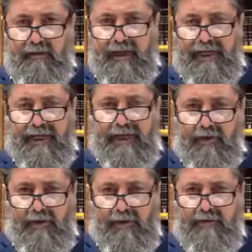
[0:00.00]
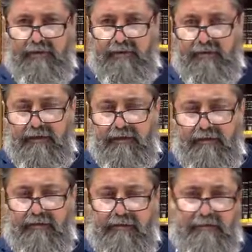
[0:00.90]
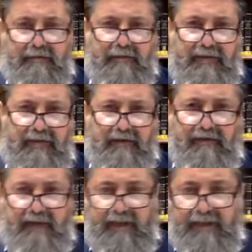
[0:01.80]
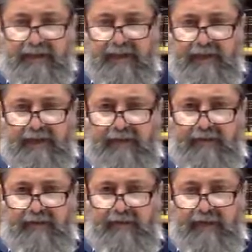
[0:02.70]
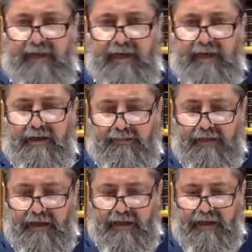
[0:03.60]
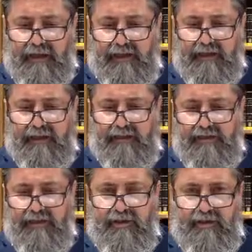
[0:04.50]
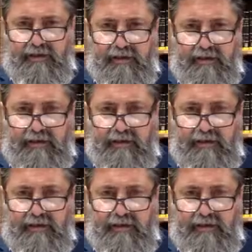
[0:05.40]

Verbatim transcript: Elkanah went to, you know, sacrifice and he gave to Pnina had 10 children.